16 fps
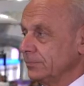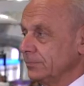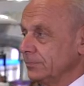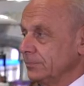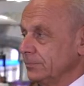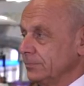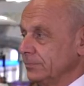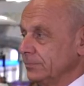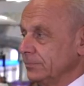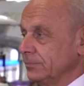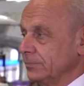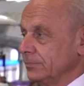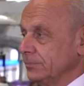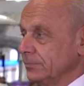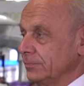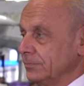
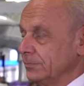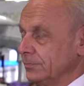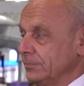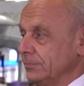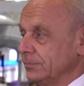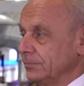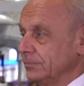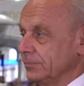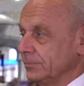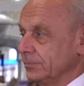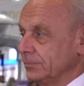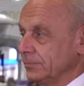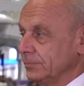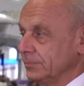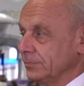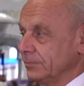
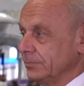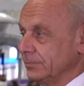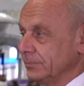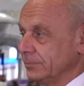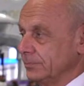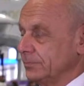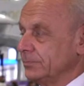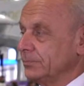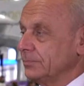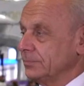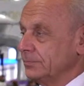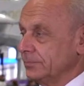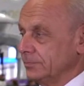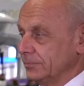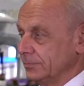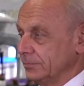
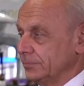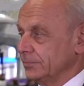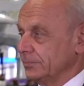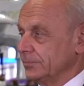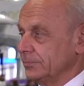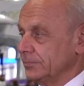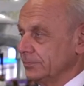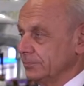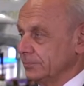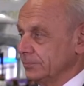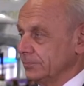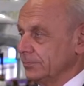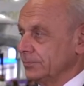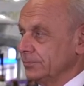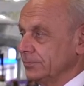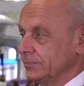
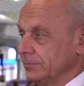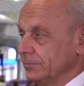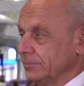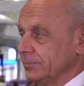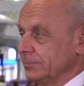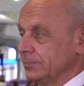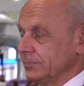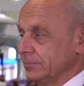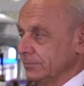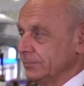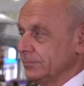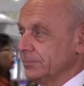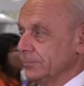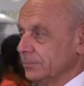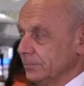(silent)